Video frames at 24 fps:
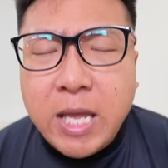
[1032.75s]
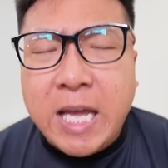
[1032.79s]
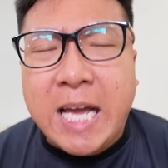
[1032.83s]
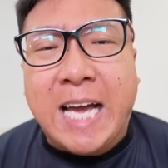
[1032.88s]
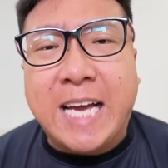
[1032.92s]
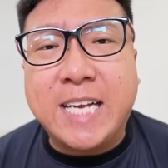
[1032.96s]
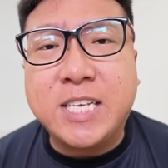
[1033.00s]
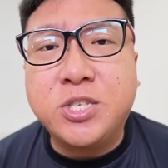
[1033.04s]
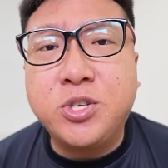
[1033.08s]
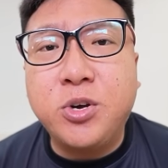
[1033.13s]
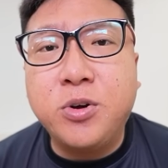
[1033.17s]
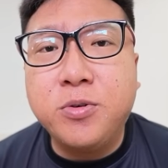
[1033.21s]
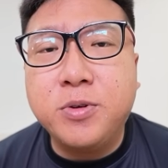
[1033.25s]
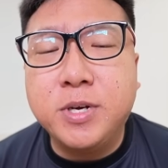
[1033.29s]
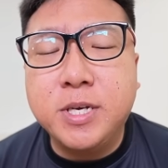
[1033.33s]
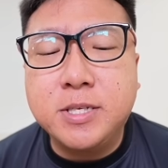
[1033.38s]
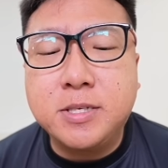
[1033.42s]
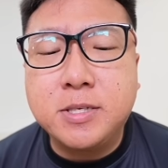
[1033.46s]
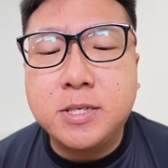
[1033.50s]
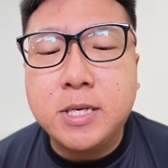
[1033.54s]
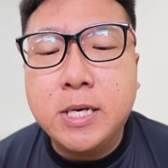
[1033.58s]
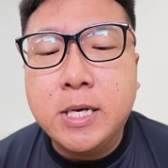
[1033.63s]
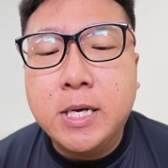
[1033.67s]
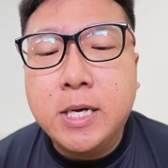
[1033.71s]

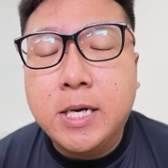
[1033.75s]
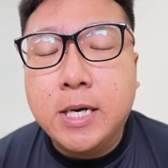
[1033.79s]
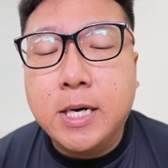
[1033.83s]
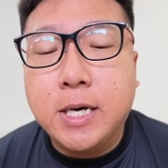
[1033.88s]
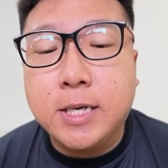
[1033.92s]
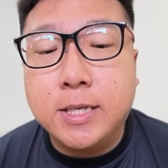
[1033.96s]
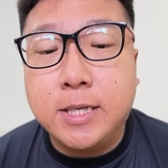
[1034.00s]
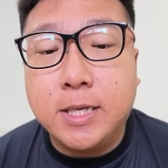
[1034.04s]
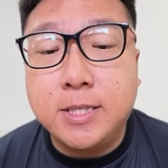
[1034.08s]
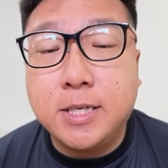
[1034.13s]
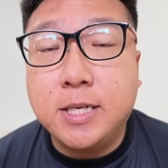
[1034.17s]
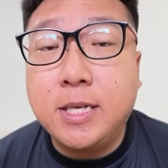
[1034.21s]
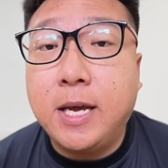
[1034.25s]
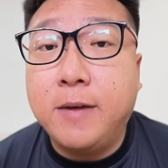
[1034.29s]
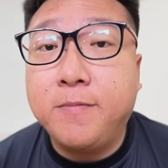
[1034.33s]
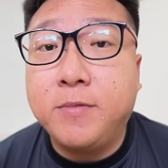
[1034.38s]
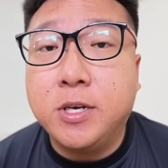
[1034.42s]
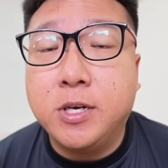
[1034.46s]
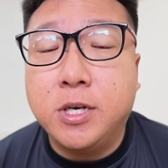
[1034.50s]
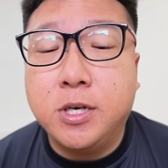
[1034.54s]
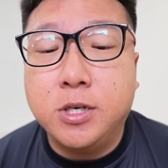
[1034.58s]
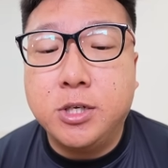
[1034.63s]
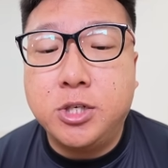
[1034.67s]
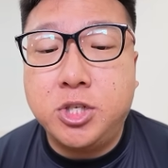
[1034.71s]
Haxorus doesn't have
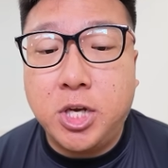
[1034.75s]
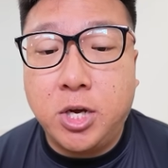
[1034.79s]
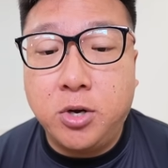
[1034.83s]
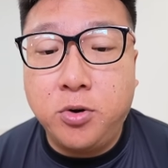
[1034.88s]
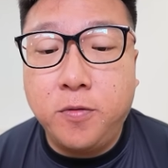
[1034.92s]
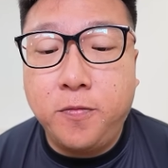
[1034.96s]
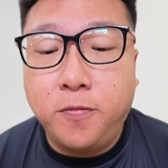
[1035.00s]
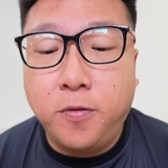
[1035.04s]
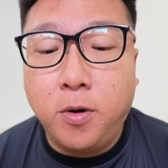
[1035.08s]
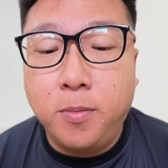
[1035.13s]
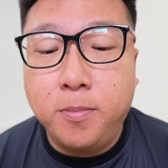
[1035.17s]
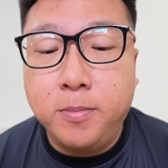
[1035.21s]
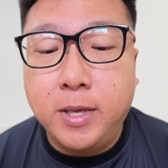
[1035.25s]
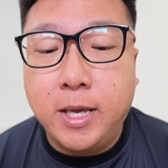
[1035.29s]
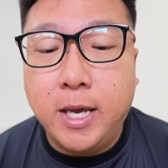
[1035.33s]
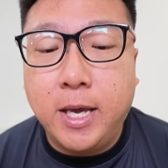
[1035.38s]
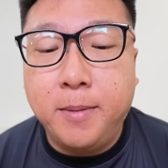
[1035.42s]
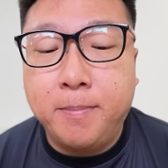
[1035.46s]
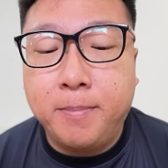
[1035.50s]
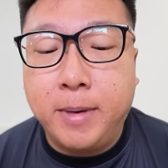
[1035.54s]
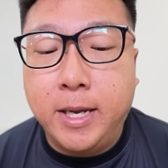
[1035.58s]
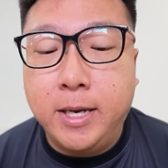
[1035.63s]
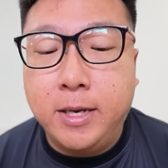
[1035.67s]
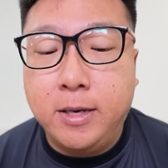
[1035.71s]
the shadow form
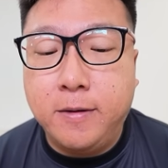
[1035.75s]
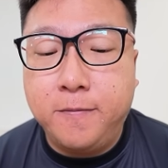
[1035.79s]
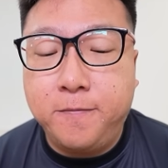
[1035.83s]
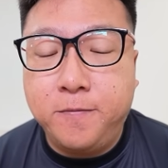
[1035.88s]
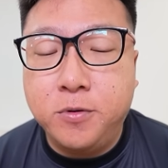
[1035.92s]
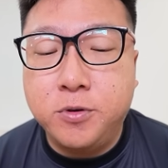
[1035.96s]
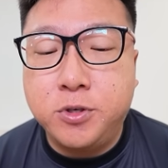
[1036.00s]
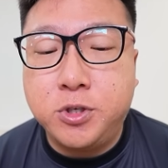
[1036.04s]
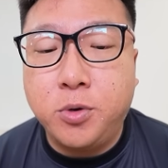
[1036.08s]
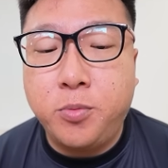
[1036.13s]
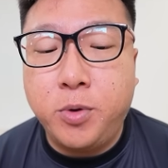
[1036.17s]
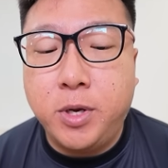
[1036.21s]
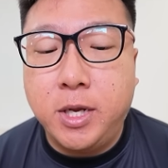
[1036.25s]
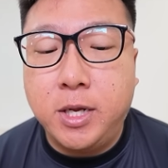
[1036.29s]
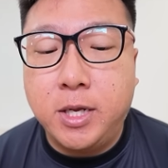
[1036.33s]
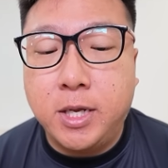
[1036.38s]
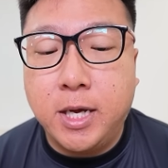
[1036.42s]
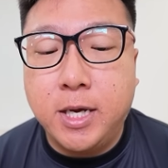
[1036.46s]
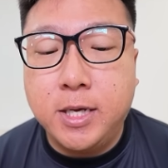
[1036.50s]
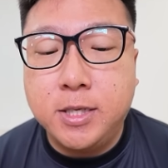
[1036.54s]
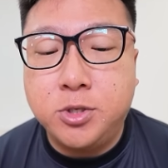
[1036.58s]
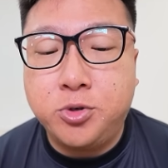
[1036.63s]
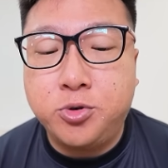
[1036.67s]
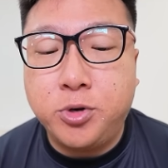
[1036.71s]
yet, but in the future when it
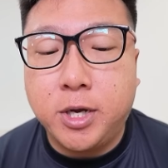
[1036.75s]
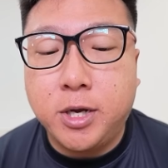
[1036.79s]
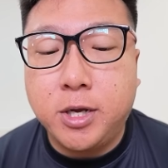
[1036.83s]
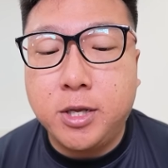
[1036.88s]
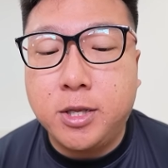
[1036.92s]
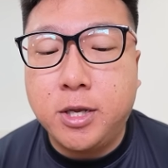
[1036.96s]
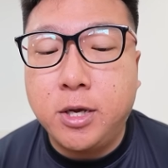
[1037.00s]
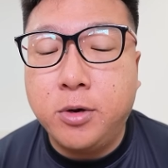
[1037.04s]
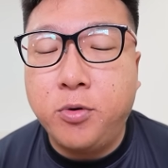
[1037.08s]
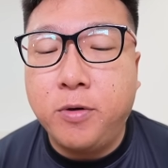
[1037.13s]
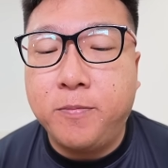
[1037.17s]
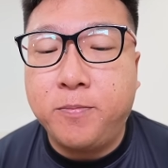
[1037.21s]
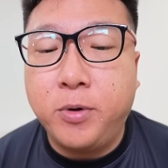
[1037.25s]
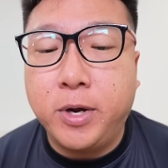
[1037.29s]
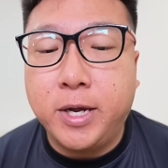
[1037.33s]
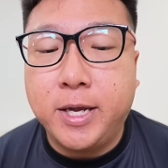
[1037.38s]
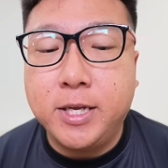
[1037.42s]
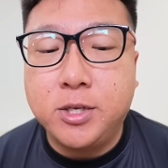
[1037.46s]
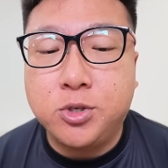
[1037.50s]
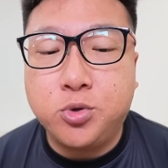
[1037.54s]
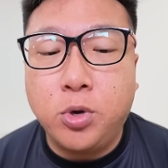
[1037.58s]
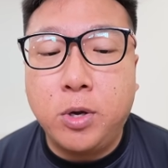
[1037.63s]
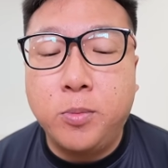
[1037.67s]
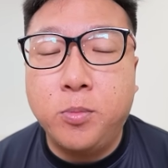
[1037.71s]
does, Dragon Tail with
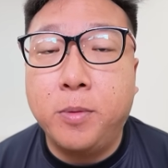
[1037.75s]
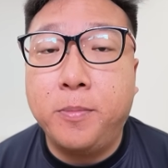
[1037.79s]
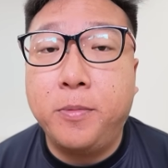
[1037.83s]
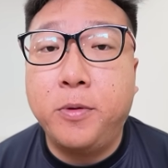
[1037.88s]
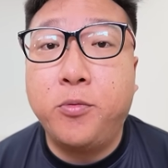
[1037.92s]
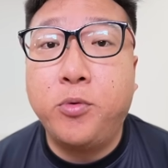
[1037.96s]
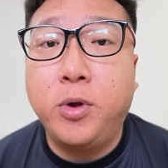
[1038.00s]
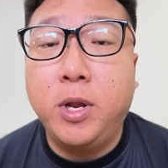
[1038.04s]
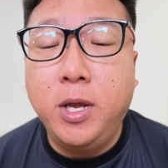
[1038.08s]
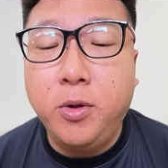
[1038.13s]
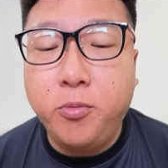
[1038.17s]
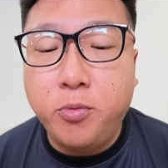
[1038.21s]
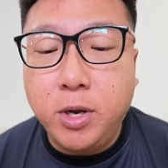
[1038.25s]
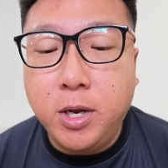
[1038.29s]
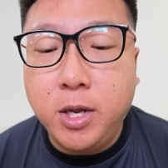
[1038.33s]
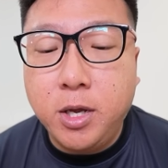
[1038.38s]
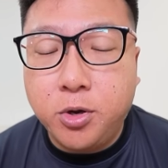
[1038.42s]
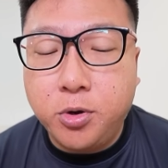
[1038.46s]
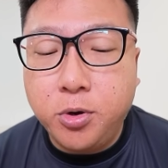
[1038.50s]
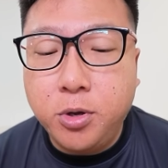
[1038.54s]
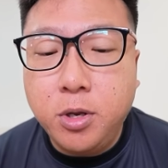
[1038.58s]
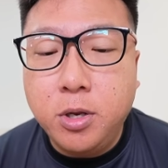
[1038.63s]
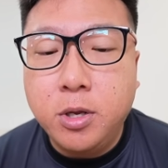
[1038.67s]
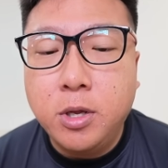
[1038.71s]
Breaking Swipe will be really, really
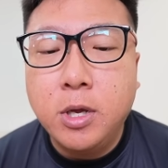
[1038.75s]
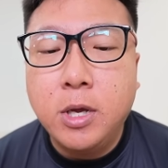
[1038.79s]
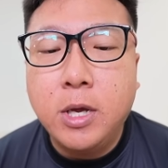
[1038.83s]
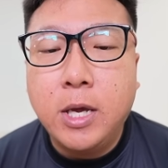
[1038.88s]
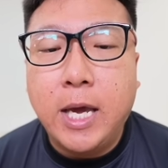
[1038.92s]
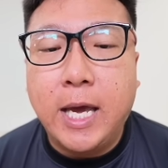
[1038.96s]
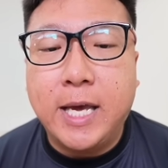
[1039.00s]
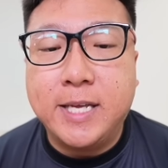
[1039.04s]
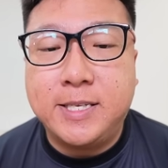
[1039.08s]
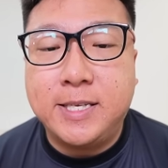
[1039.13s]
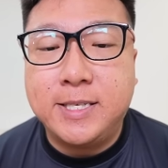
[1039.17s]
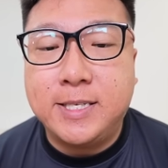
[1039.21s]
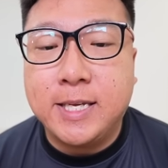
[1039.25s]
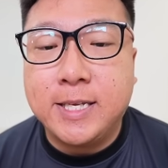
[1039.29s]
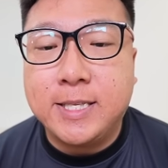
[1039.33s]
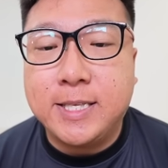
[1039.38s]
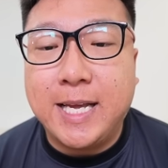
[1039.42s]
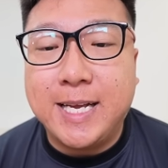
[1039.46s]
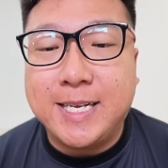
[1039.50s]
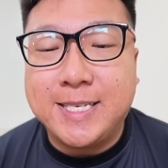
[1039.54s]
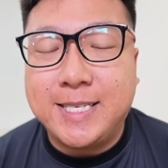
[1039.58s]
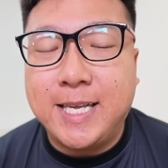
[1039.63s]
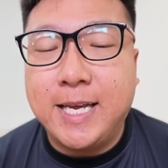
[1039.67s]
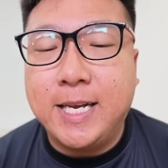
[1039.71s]
good, as its
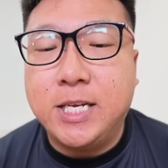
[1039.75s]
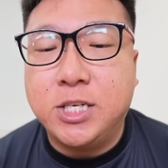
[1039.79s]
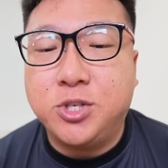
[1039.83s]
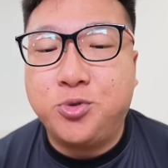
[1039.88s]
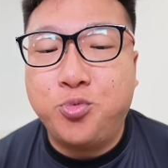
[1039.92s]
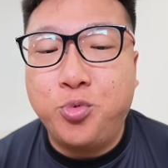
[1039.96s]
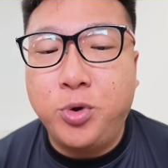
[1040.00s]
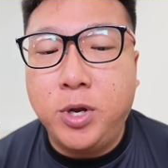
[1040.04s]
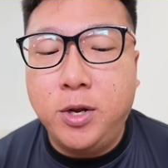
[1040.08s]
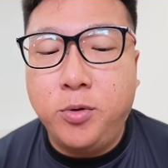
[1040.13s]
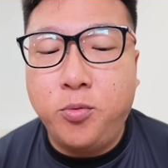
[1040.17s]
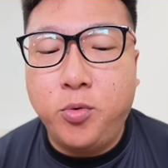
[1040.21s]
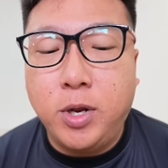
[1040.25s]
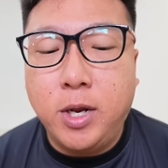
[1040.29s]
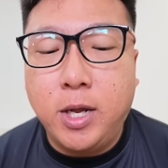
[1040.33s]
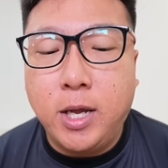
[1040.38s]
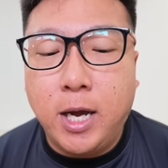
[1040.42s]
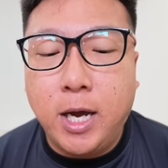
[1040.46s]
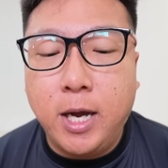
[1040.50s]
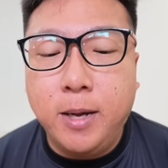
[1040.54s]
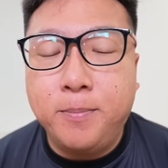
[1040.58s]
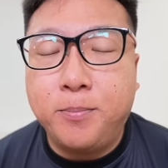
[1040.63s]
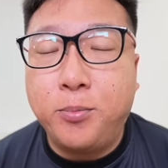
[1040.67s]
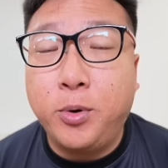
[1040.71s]
attack stat is really, really
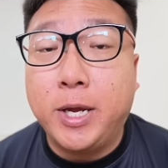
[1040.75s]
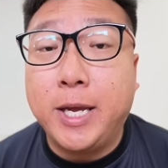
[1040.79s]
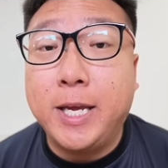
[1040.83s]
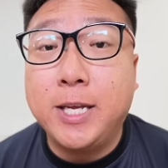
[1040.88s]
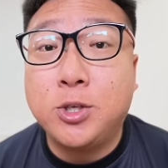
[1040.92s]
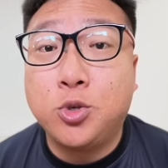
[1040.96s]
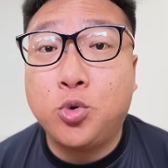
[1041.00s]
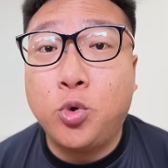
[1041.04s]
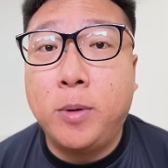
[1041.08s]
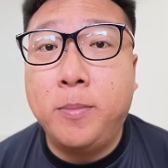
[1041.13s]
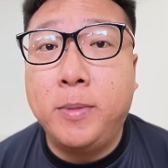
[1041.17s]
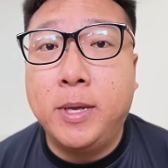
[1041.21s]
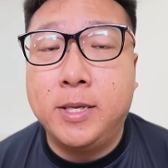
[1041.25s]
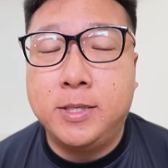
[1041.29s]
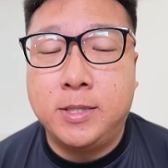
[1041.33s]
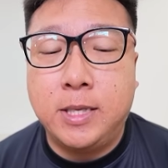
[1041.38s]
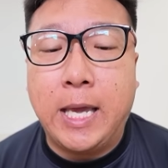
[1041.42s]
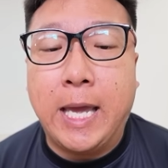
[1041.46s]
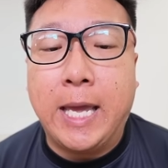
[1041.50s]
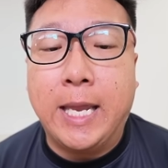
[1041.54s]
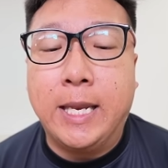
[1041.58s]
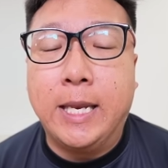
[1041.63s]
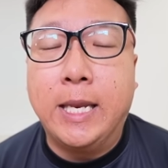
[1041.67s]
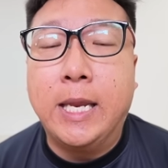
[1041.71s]
high. Breaking Swipe is
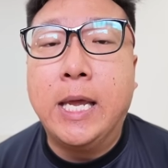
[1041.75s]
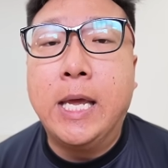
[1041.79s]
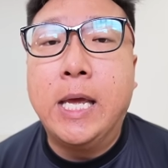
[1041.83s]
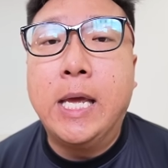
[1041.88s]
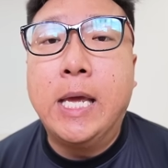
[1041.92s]
an